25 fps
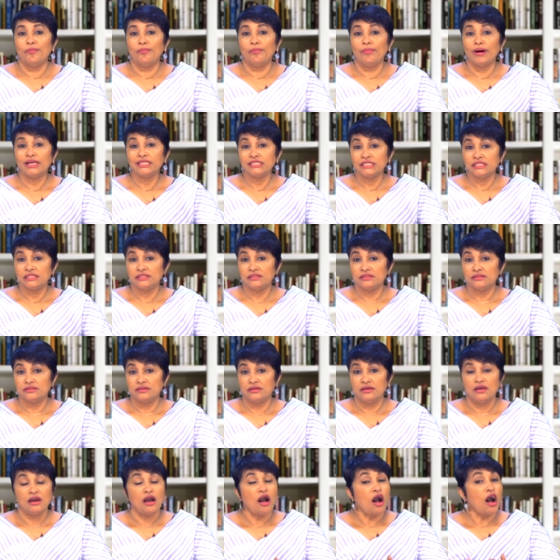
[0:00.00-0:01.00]
But
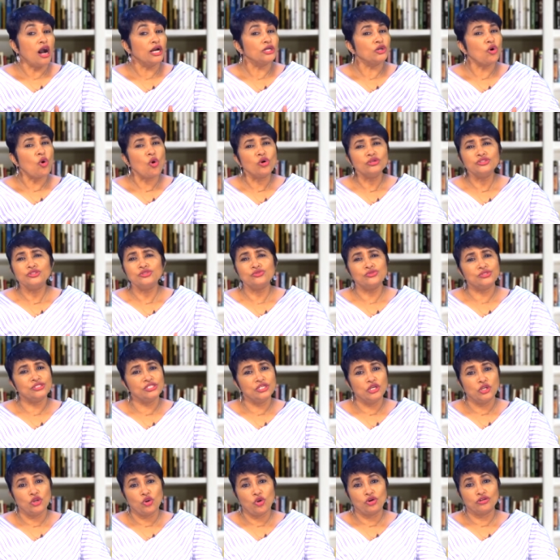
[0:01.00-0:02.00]
I also
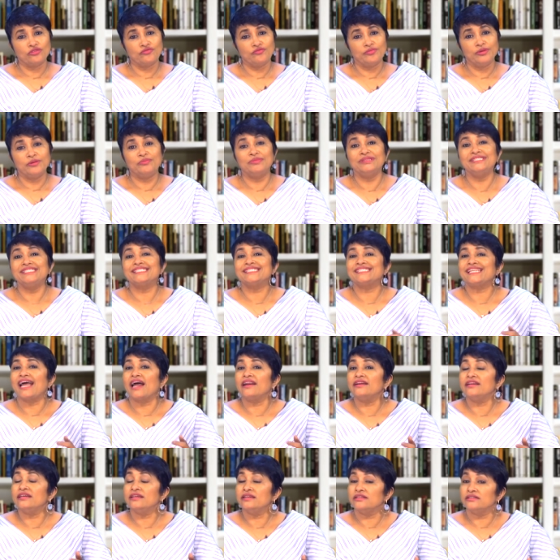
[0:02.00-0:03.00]
see a lot of people
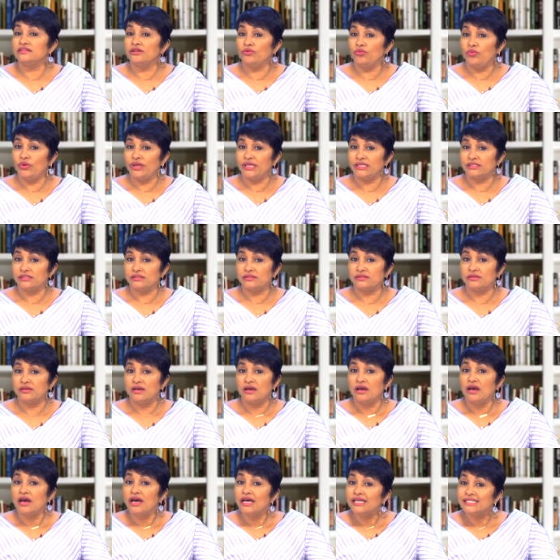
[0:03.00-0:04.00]
standing in the wings,
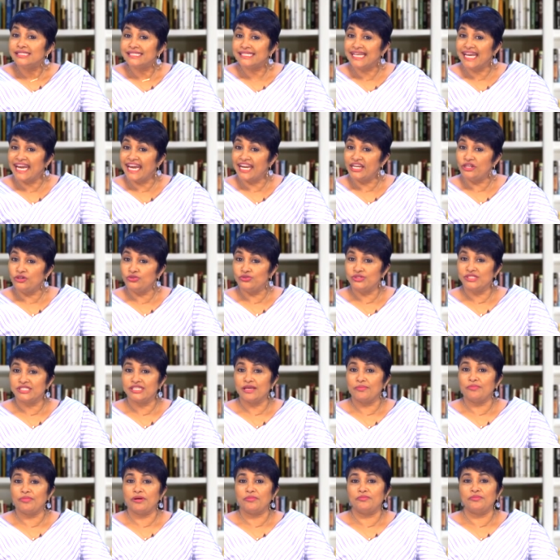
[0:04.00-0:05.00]
scared to
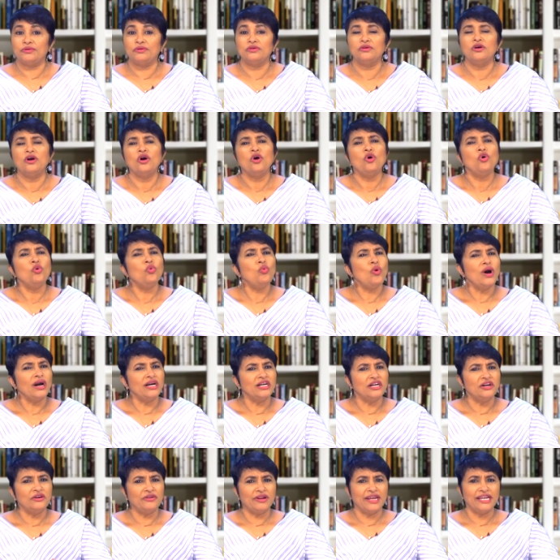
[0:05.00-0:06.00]
step up, who are
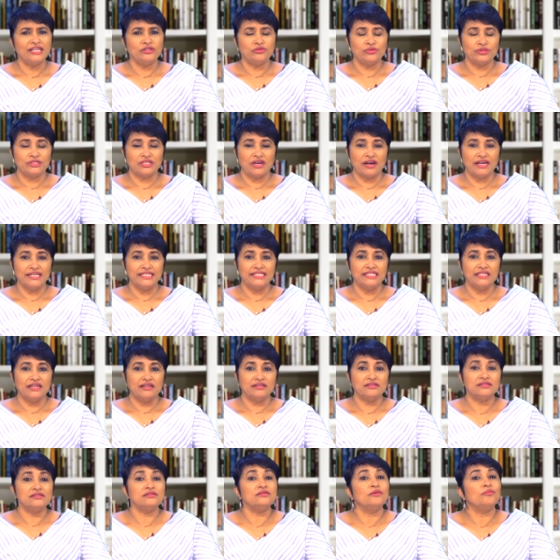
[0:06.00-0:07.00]
great with
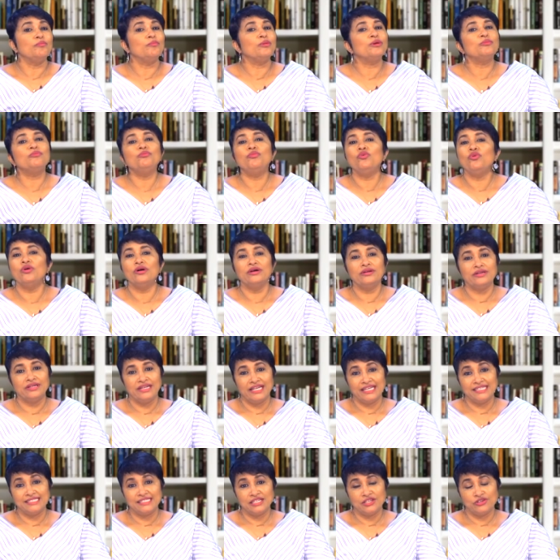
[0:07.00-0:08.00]
ideas but poor in
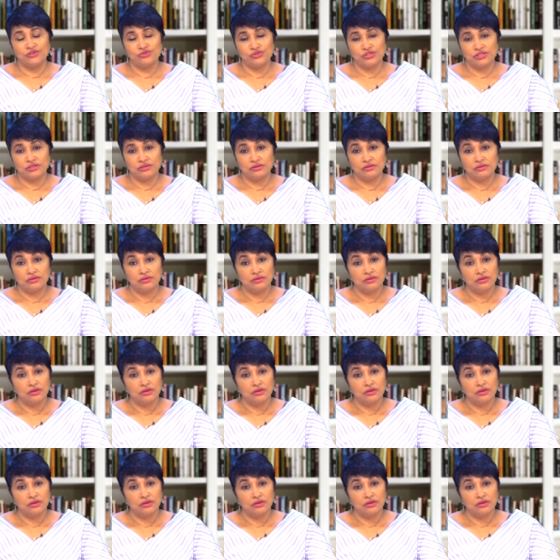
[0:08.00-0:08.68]
execution.